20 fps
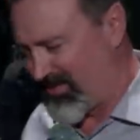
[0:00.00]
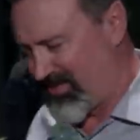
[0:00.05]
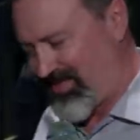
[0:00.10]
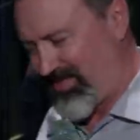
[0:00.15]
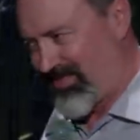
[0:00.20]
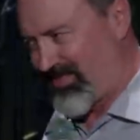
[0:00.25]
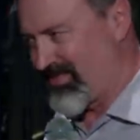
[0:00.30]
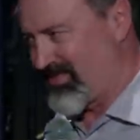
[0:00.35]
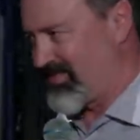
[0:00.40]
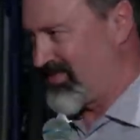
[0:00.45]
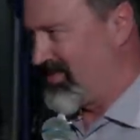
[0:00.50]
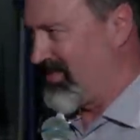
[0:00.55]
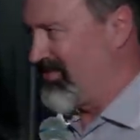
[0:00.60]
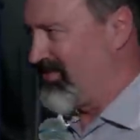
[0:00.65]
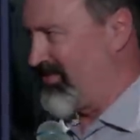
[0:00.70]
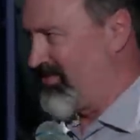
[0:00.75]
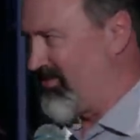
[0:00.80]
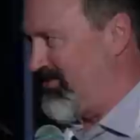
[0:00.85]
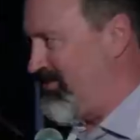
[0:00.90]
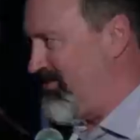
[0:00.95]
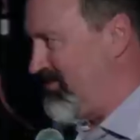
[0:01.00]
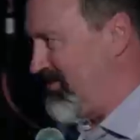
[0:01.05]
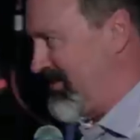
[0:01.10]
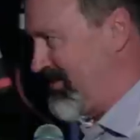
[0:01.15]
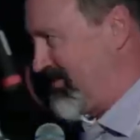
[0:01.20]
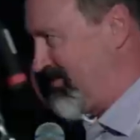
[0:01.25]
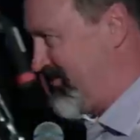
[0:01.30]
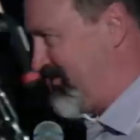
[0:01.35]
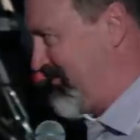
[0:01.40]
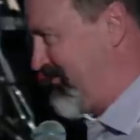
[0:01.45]
"Wow, that doesn't sound at all
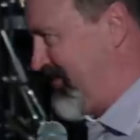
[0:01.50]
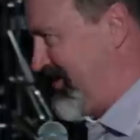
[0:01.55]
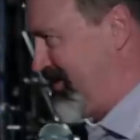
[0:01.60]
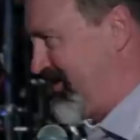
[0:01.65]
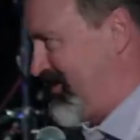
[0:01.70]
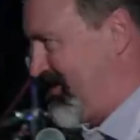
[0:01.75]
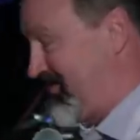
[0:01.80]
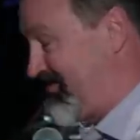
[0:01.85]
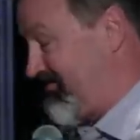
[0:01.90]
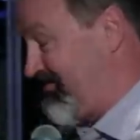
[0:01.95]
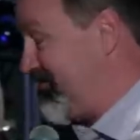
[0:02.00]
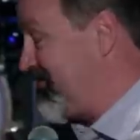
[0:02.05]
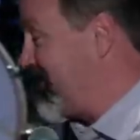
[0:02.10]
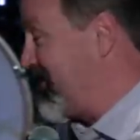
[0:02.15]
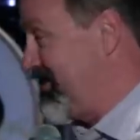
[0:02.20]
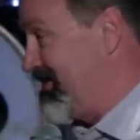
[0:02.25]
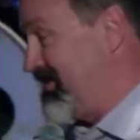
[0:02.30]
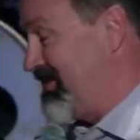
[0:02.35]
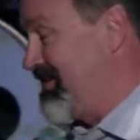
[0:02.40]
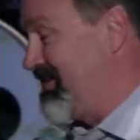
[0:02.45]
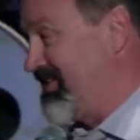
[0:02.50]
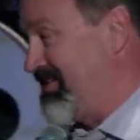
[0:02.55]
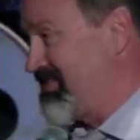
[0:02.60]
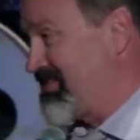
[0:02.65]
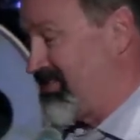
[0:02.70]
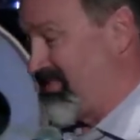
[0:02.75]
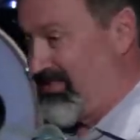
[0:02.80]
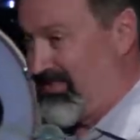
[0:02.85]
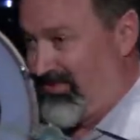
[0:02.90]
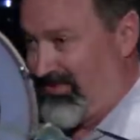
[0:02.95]
like the one we got." It, it
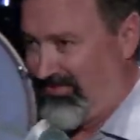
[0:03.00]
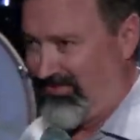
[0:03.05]
isn't.